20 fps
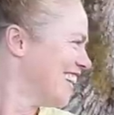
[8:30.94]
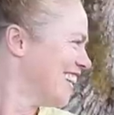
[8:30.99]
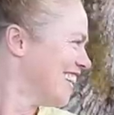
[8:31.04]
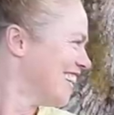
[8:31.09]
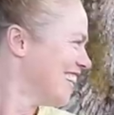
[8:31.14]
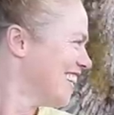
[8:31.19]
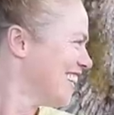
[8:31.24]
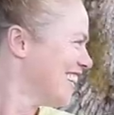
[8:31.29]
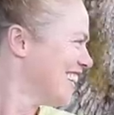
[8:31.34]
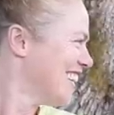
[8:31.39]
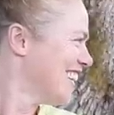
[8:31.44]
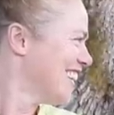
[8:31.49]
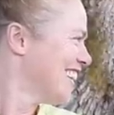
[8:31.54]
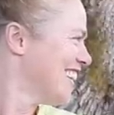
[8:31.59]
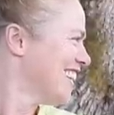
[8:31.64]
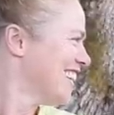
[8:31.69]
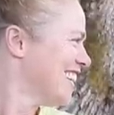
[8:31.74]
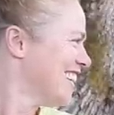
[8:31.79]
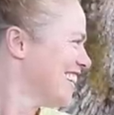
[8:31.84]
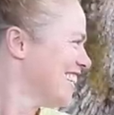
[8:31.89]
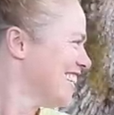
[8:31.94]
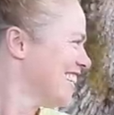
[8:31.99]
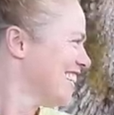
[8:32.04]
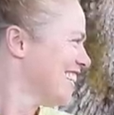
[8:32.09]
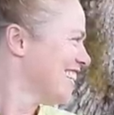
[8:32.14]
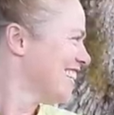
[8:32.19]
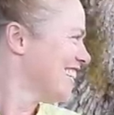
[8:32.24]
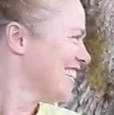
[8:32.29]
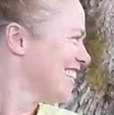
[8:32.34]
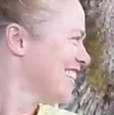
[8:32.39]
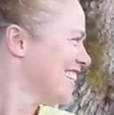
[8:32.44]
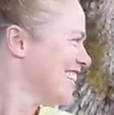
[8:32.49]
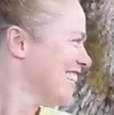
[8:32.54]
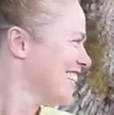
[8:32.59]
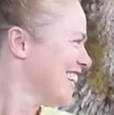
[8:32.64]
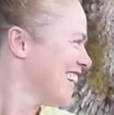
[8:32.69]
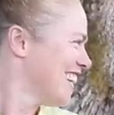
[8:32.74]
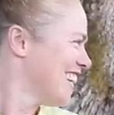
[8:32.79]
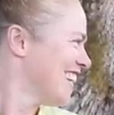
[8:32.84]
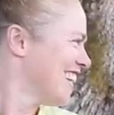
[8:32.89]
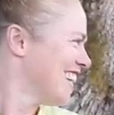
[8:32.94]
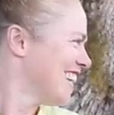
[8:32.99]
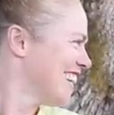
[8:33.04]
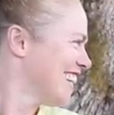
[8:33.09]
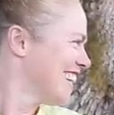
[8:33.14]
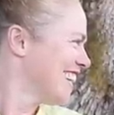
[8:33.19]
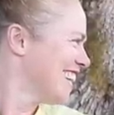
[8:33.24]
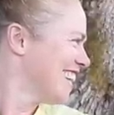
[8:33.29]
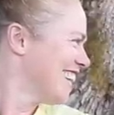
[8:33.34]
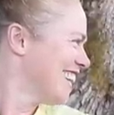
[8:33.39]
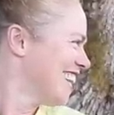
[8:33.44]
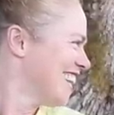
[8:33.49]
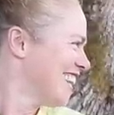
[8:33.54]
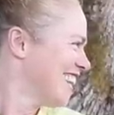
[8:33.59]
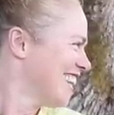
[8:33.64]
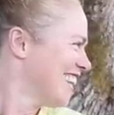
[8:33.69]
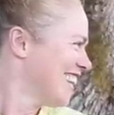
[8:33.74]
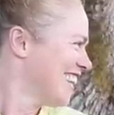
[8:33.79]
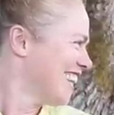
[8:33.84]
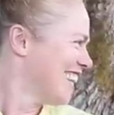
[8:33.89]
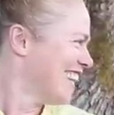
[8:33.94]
No words are spoken by the person on screen.